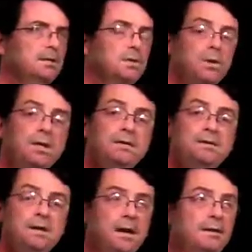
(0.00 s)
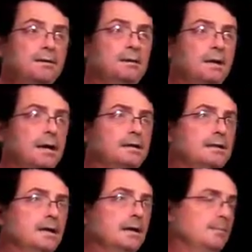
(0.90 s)
So it is neither
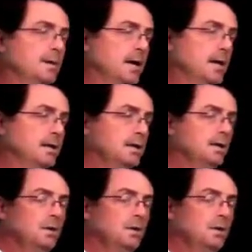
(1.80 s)
anti-aromatic